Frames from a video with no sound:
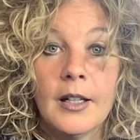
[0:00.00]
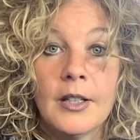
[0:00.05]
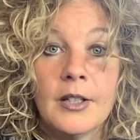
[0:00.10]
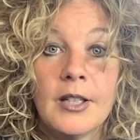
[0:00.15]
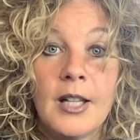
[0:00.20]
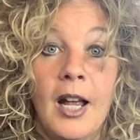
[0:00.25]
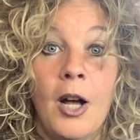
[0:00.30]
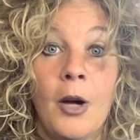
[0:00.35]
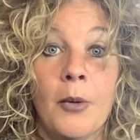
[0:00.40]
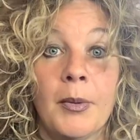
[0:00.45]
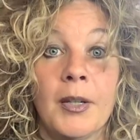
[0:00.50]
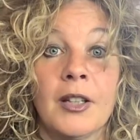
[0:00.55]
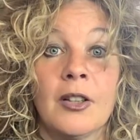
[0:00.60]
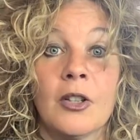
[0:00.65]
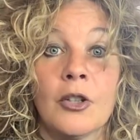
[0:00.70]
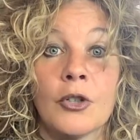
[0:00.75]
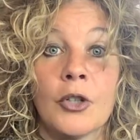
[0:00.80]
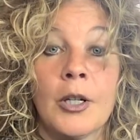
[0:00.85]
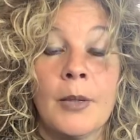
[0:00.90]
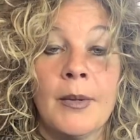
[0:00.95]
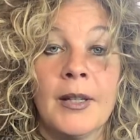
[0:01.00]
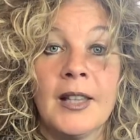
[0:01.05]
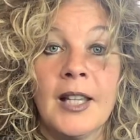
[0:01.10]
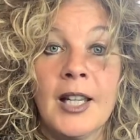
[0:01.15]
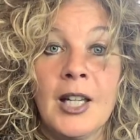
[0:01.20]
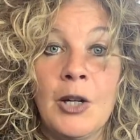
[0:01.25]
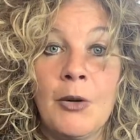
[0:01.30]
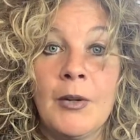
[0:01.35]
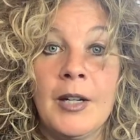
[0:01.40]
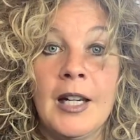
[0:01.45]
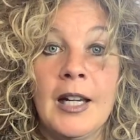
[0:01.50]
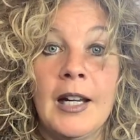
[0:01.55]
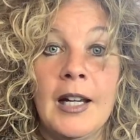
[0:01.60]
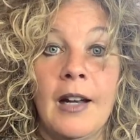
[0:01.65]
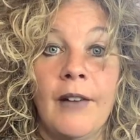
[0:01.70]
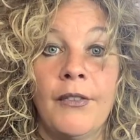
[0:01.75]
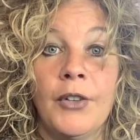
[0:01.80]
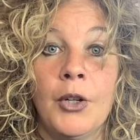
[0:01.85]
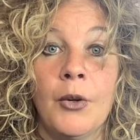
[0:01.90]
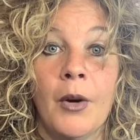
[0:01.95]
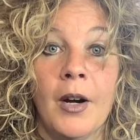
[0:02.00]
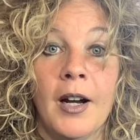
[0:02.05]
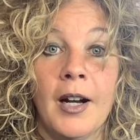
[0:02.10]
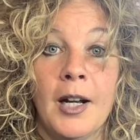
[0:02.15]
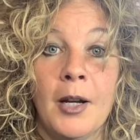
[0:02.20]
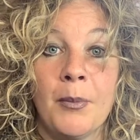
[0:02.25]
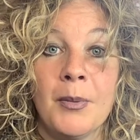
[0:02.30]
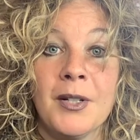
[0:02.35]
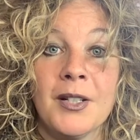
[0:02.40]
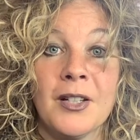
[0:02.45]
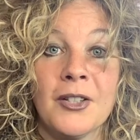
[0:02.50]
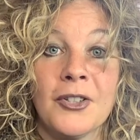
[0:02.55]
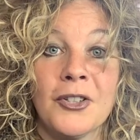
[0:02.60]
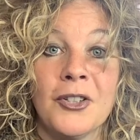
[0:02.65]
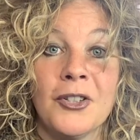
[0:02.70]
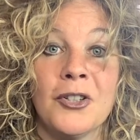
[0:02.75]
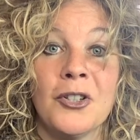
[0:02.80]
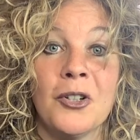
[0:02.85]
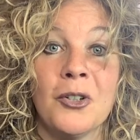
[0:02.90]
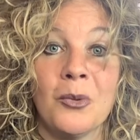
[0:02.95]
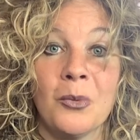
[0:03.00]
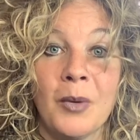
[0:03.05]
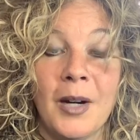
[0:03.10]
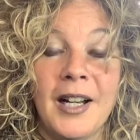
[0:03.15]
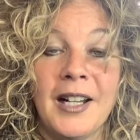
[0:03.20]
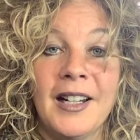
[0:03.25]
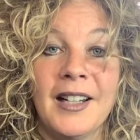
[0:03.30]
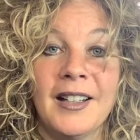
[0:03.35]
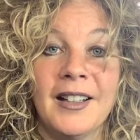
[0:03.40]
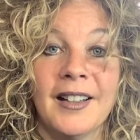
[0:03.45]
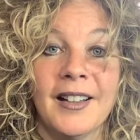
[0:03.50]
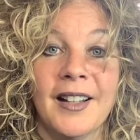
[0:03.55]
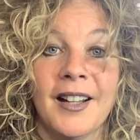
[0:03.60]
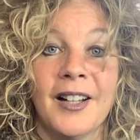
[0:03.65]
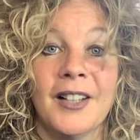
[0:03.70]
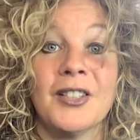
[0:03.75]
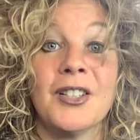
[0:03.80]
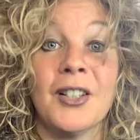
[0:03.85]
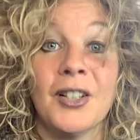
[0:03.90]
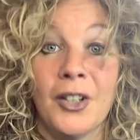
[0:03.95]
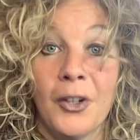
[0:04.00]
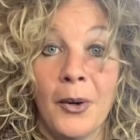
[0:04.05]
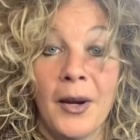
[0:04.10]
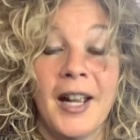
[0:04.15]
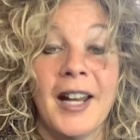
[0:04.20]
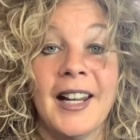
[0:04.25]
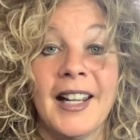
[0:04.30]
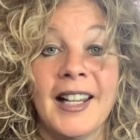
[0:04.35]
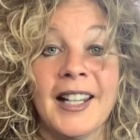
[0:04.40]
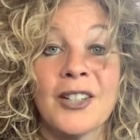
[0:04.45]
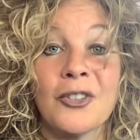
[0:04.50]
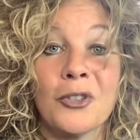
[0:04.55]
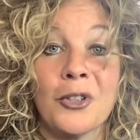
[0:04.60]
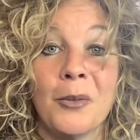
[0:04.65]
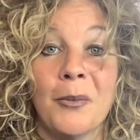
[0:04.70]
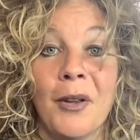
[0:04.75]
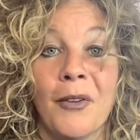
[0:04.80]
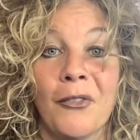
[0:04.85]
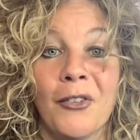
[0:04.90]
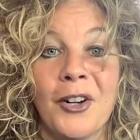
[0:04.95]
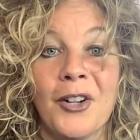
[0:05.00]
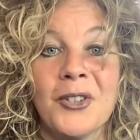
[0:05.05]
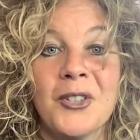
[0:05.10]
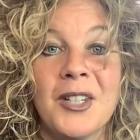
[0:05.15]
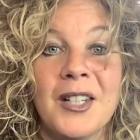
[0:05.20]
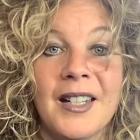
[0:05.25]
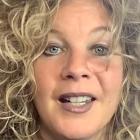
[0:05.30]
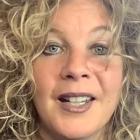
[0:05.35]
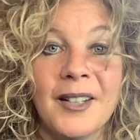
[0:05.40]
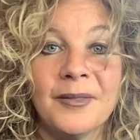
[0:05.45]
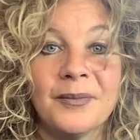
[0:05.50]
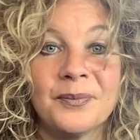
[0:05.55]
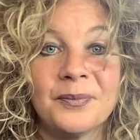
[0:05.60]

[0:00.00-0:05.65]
to help get the treatment that you need if you are in a position to to go ahead and get treatment for OCD.